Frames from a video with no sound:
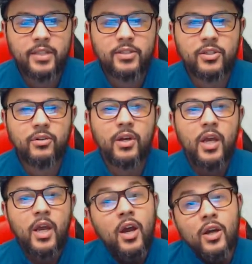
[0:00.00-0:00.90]
So
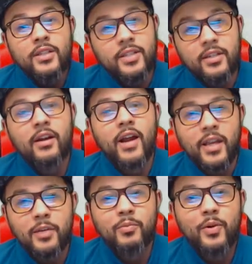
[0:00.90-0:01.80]
did all right,
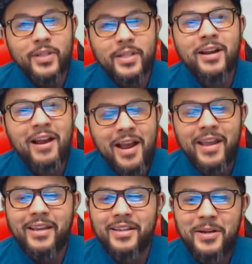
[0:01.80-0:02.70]
your boy did all right.
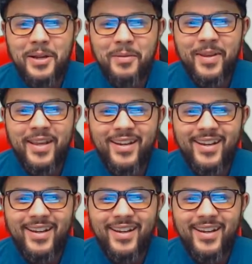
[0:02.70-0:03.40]
You know what I mean?